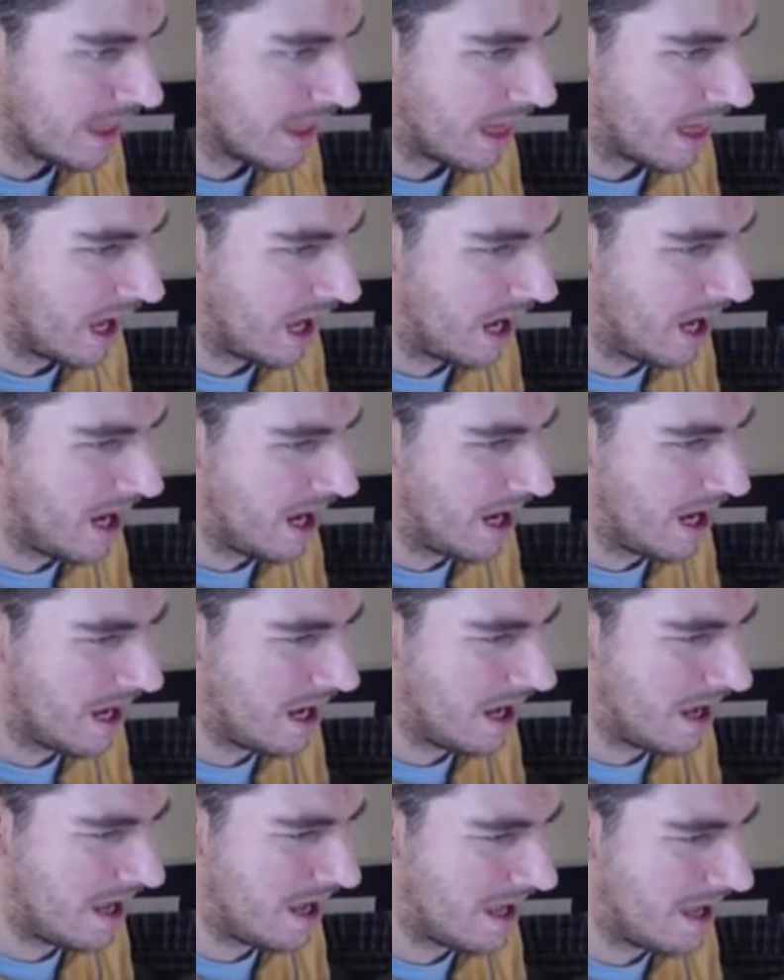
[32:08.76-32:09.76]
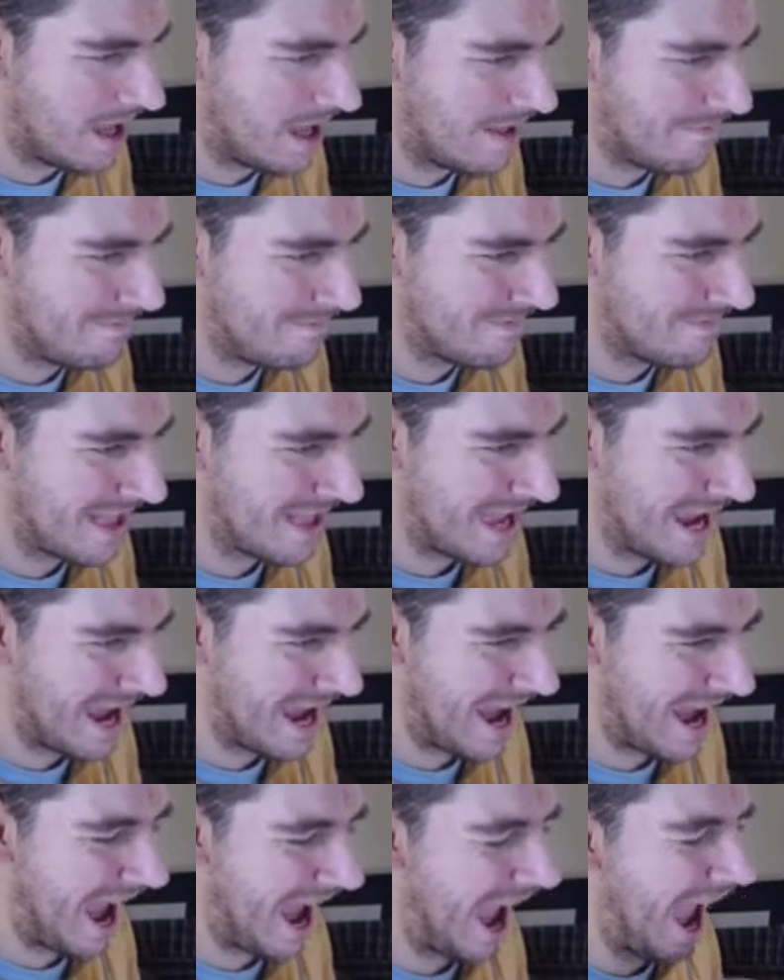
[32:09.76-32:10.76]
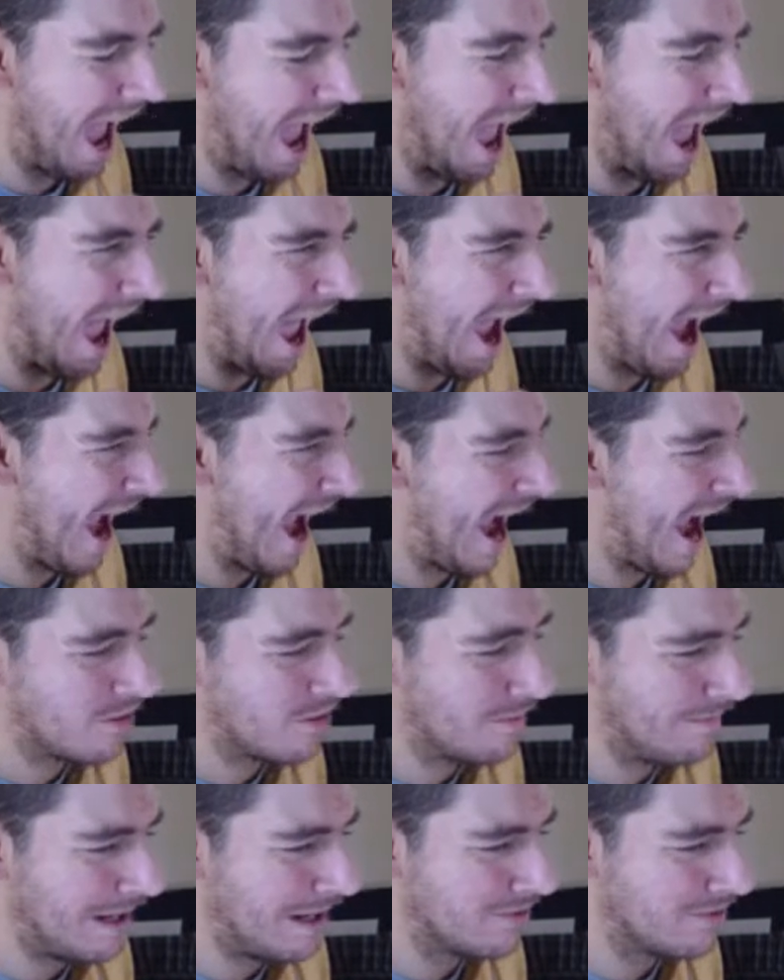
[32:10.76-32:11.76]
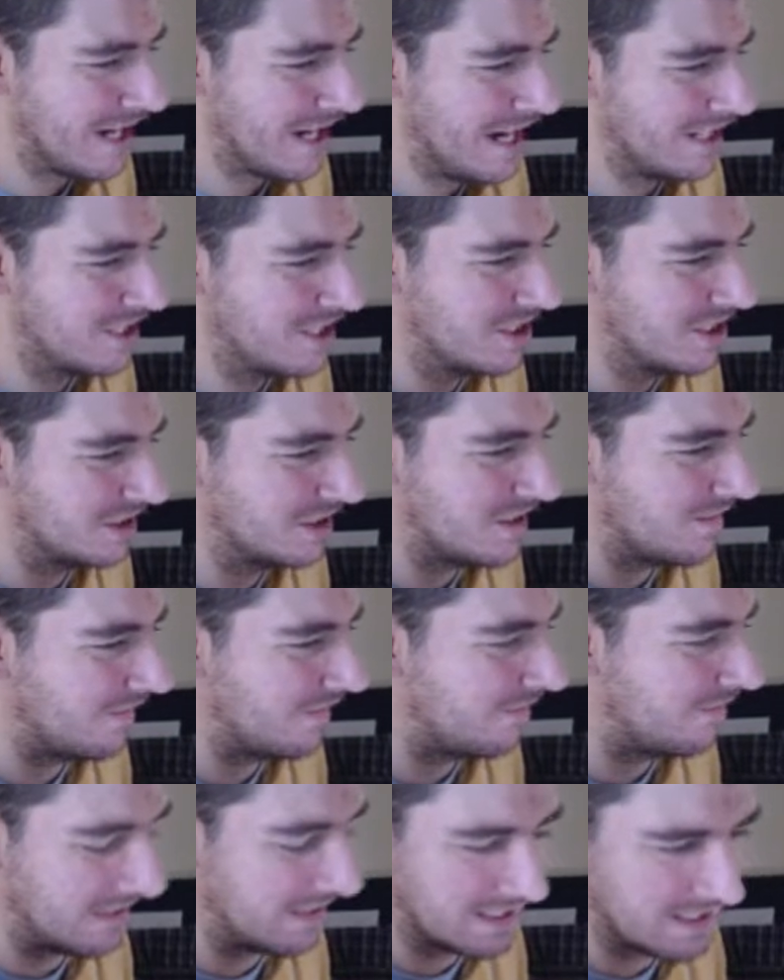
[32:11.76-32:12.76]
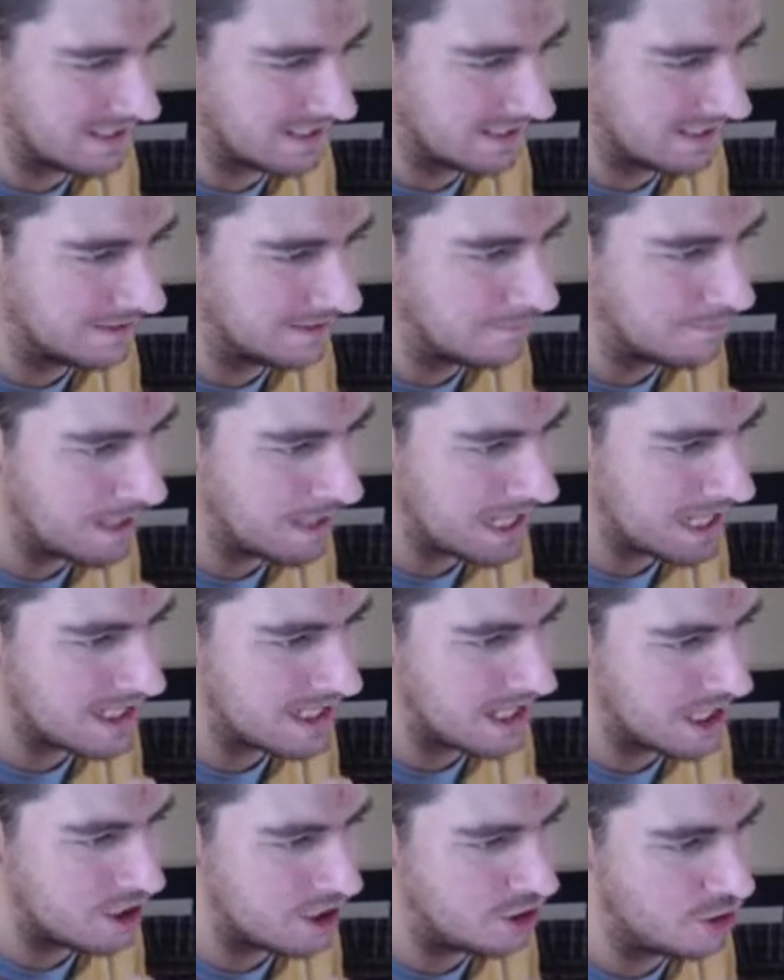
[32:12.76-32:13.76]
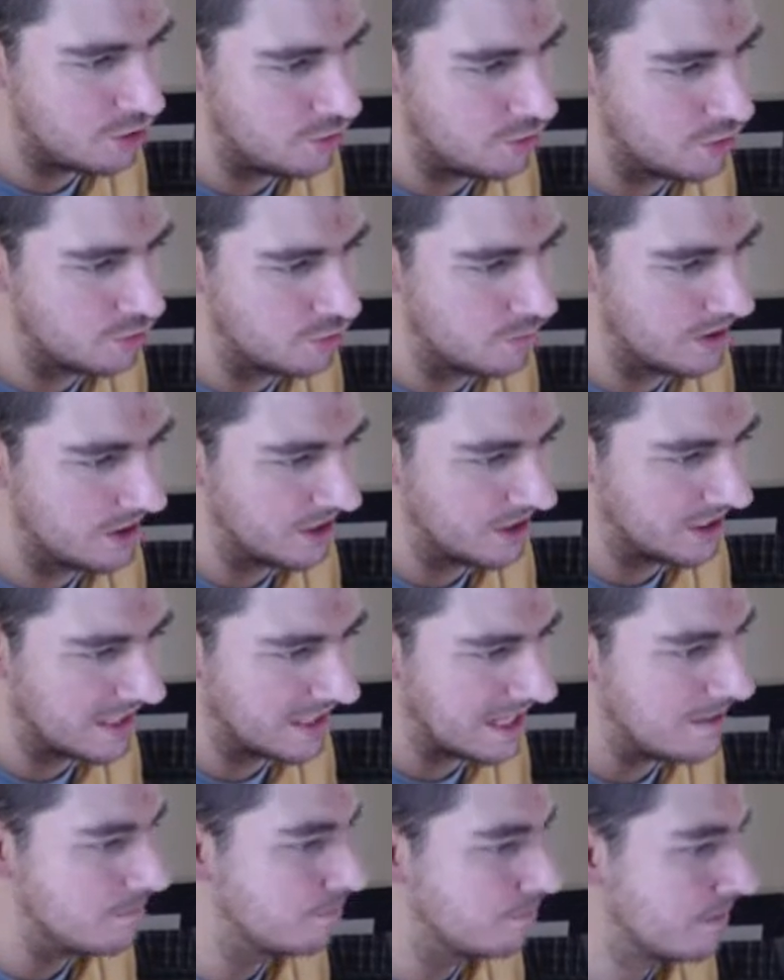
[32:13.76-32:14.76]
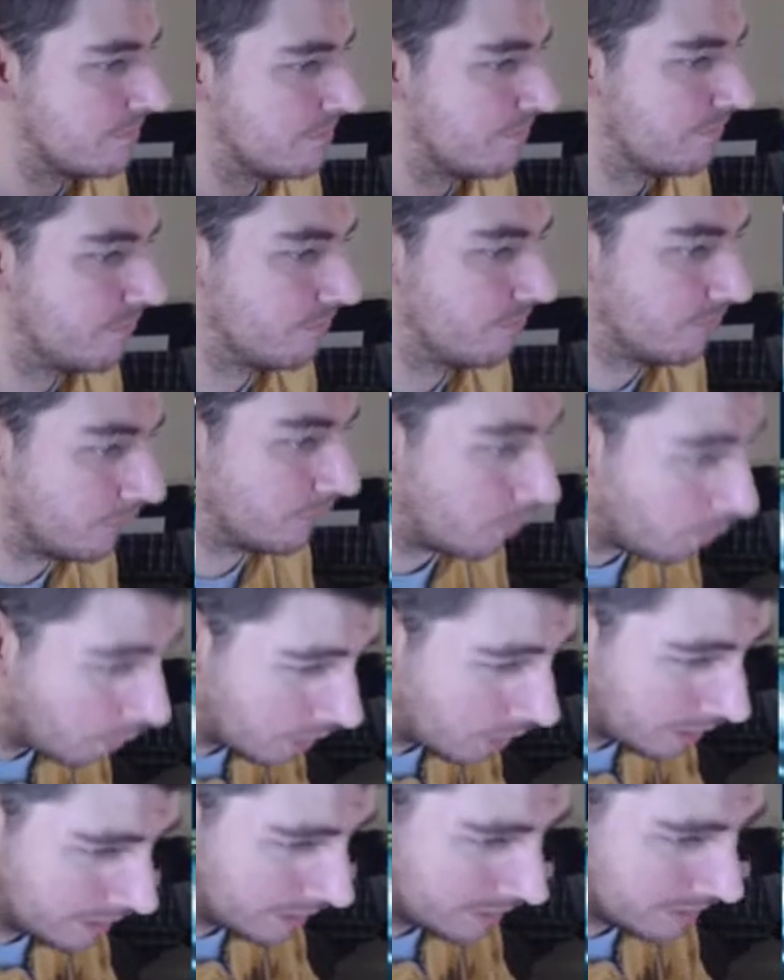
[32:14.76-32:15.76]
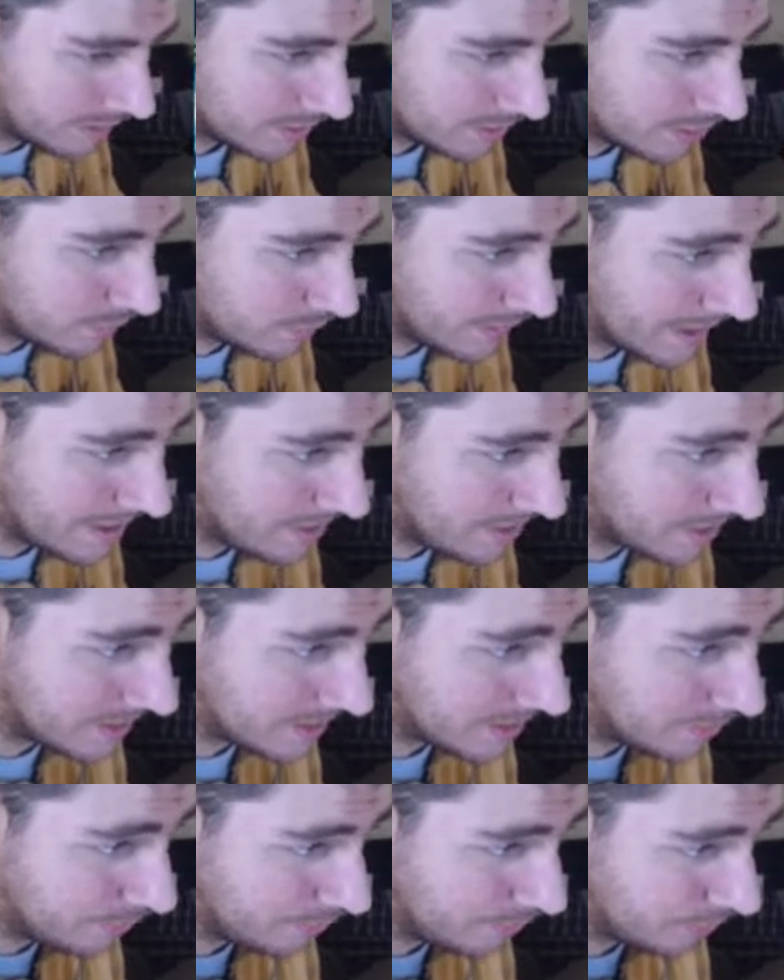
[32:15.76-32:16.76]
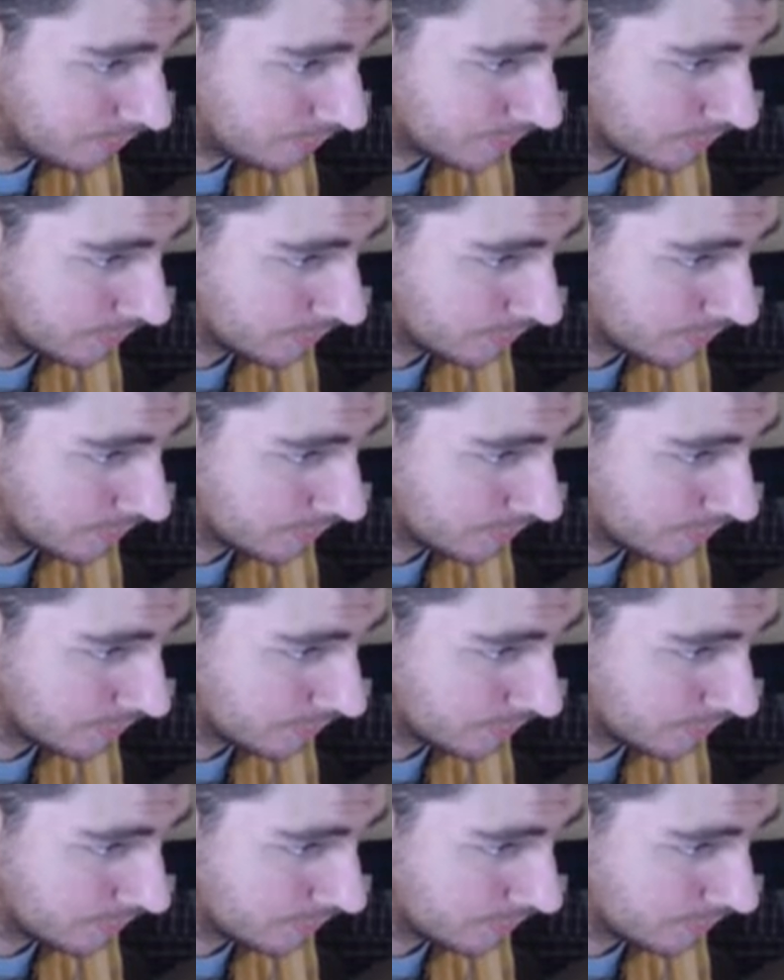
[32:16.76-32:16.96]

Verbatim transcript: Um, how about actually fixing the main issues with the game before doing anything else?